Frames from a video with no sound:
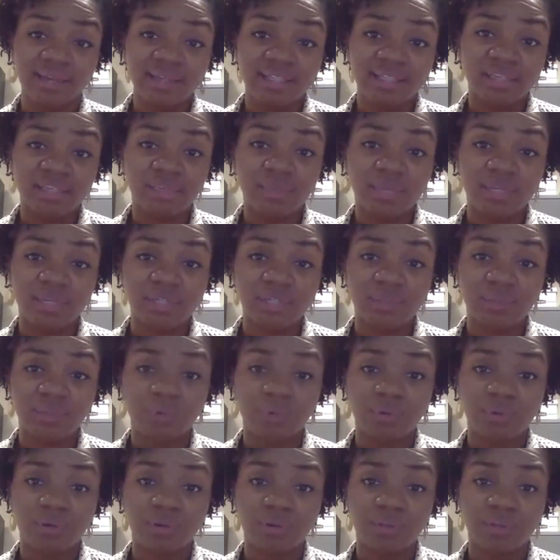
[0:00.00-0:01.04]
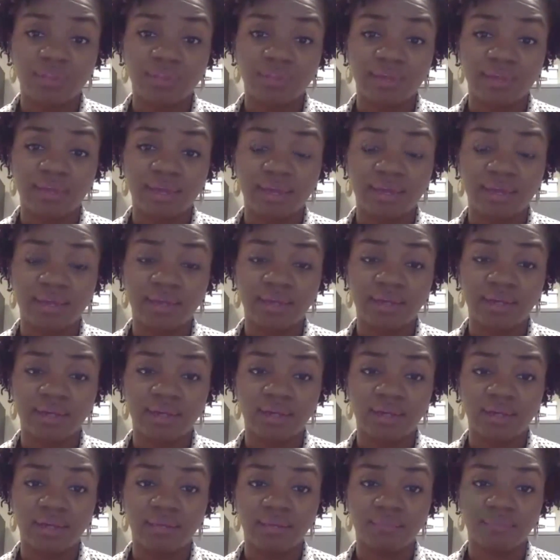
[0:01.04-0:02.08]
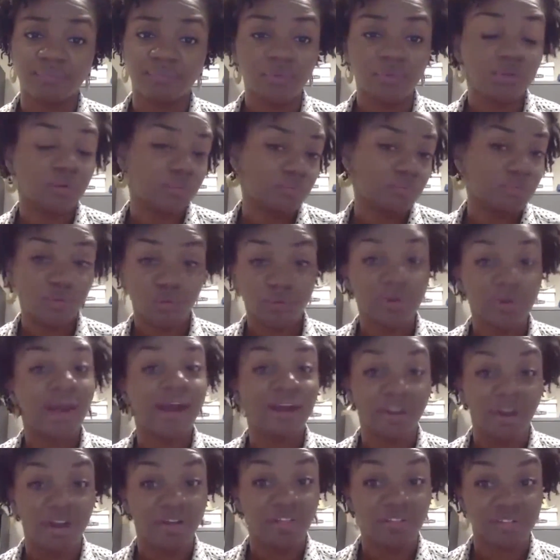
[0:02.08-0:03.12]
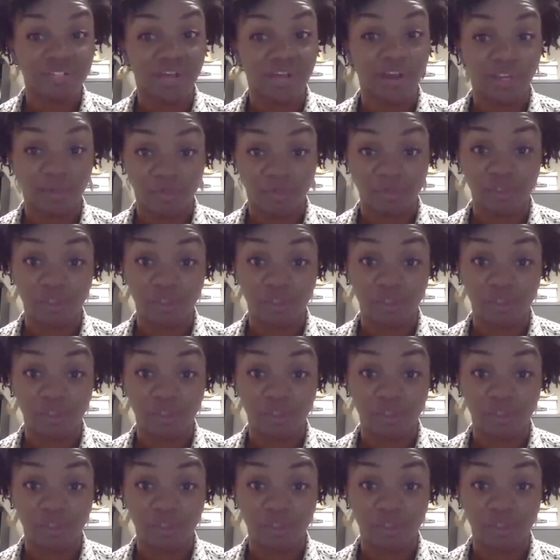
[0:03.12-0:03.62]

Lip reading: to make sure that you know, you got all the documents